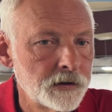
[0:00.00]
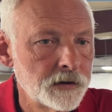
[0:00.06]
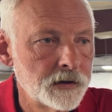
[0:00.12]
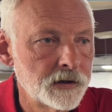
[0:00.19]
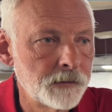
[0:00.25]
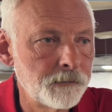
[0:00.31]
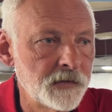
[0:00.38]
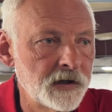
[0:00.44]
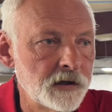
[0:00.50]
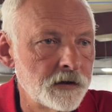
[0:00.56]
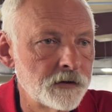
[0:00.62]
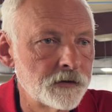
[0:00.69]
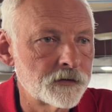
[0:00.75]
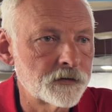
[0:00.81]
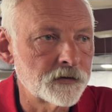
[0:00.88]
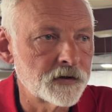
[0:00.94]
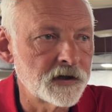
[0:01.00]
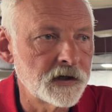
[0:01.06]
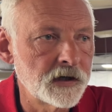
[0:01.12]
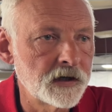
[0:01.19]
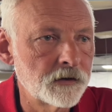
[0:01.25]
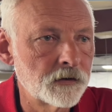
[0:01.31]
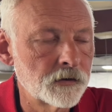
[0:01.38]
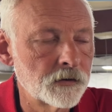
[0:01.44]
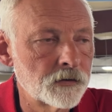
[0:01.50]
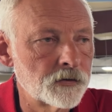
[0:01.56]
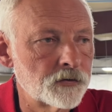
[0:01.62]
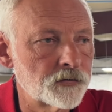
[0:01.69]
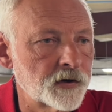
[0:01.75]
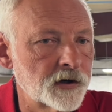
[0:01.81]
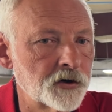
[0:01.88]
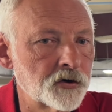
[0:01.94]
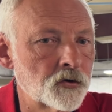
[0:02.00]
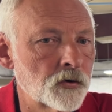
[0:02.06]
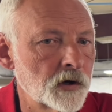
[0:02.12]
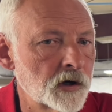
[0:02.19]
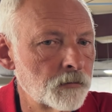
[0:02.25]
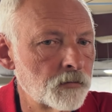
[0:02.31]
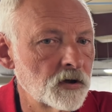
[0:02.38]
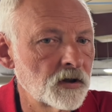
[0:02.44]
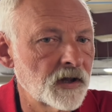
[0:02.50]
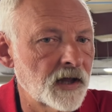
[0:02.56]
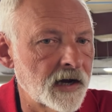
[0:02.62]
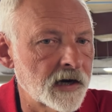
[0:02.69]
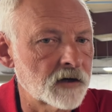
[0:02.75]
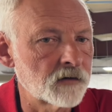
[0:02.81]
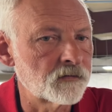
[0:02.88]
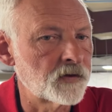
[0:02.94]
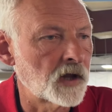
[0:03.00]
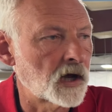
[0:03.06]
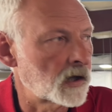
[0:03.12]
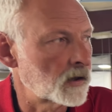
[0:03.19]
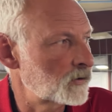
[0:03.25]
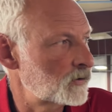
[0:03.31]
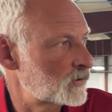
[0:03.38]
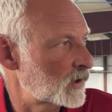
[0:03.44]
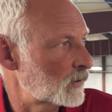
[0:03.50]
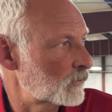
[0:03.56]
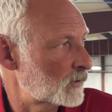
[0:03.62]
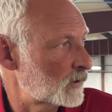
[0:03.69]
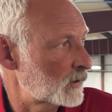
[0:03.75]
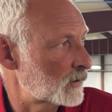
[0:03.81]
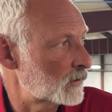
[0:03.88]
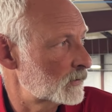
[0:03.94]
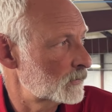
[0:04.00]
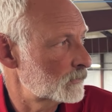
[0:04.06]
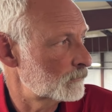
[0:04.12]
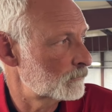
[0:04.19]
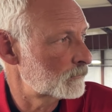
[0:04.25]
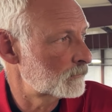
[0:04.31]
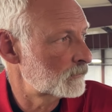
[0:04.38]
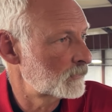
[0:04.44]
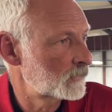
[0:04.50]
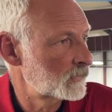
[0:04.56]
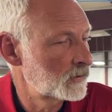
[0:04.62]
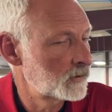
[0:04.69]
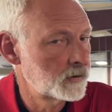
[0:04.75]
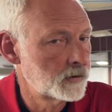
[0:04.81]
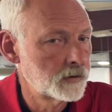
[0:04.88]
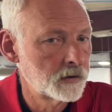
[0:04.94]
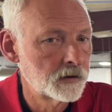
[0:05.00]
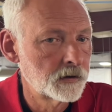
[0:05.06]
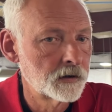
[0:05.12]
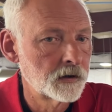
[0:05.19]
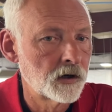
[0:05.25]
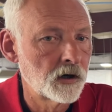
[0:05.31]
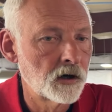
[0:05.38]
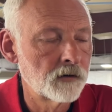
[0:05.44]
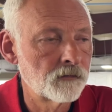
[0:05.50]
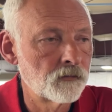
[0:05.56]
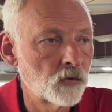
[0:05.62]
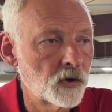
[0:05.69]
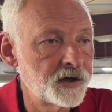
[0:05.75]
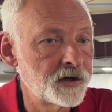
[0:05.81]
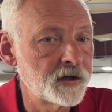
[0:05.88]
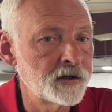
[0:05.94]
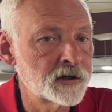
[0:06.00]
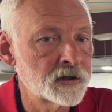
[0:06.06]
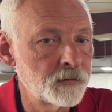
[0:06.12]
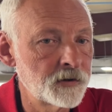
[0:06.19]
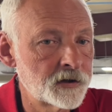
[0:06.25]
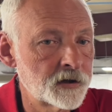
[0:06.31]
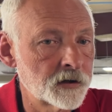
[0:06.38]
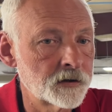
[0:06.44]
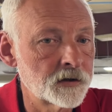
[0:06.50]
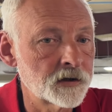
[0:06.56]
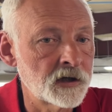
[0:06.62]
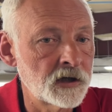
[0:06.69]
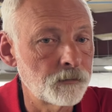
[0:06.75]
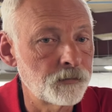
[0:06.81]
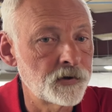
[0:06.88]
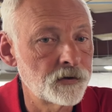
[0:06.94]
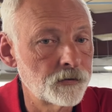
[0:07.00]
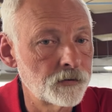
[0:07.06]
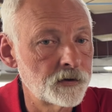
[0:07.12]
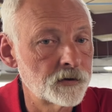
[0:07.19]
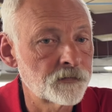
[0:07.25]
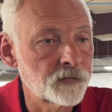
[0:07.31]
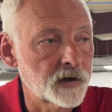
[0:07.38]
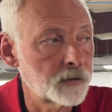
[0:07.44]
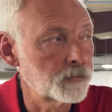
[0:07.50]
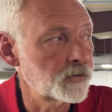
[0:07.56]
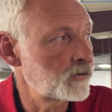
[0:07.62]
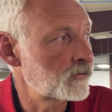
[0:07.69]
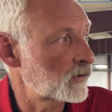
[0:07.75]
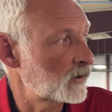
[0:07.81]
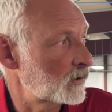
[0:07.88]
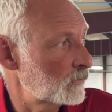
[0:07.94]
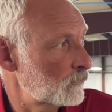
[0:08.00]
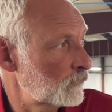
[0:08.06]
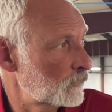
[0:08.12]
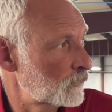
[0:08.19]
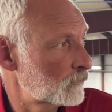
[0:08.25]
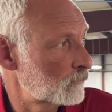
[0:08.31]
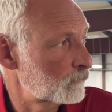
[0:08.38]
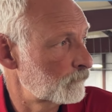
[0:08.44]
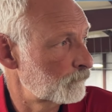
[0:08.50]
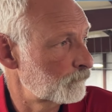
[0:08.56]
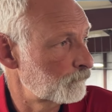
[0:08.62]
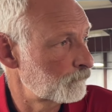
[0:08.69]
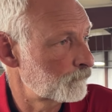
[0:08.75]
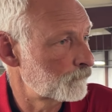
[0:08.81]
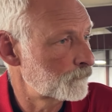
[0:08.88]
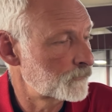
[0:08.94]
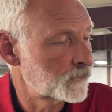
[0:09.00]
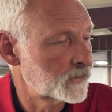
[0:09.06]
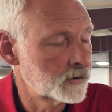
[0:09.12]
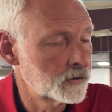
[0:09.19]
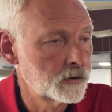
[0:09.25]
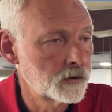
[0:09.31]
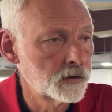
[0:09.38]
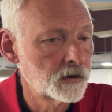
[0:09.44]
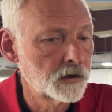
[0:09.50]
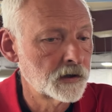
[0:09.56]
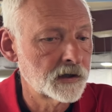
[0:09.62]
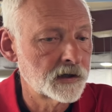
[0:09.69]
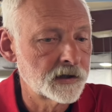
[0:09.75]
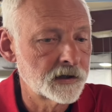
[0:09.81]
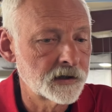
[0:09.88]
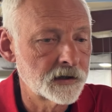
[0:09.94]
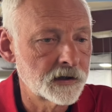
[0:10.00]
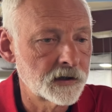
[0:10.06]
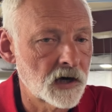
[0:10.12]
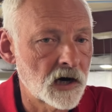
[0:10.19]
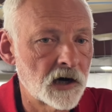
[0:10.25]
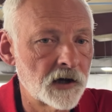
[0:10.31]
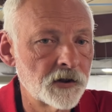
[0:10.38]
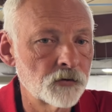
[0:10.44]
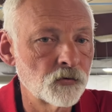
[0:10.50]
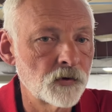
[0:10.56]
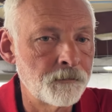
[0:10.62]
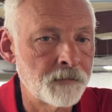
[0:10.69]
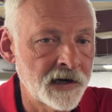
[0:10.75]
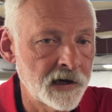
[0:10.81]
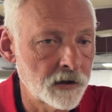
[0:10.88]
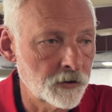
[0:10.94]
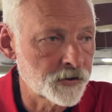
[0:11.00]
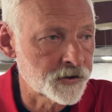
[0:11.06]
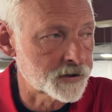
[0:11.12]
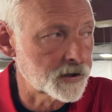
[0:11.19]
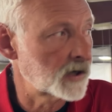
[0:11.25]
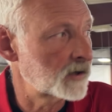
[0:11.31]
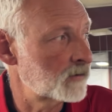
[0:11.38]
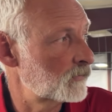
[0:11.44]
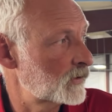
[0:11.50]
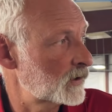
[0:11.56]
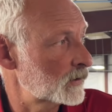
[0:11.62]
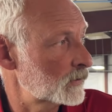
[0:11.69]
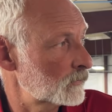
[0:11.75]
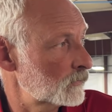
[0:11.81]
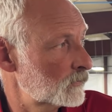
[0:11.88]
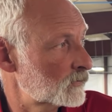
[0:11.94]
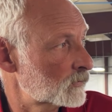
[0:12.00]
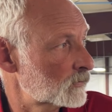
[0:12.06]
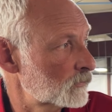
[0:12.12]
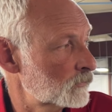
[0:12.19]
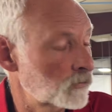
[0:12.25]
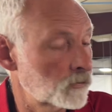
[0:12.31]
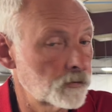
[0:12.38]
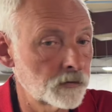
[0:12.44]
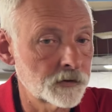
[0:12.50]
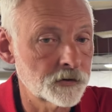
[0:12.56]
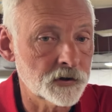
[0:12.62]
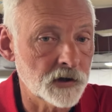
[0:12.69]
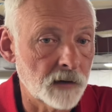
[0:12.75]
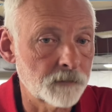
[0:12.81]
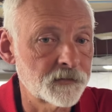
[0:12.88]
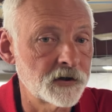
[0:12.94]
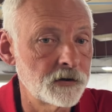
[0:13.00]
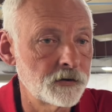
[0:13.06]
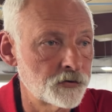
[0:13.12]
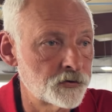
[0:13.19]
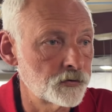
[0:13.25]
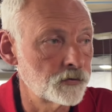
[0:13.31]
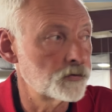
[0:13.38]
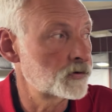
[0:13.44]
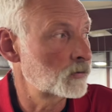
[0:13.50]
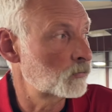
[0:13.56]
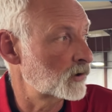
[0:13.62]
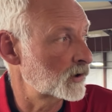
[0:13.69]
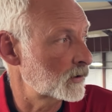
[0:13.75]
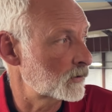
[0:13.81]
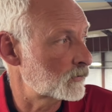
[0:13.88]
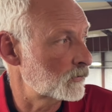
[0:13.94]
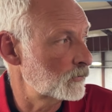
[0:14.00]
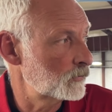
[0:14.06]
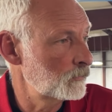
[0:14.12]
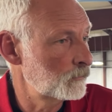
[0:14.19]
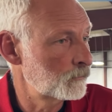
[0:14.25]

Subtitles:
It means either there's an incredible lack of knowledge out there of what needs to be done to keep you and your family safe. On the repair side of things, so the shop that you choose to bring it to,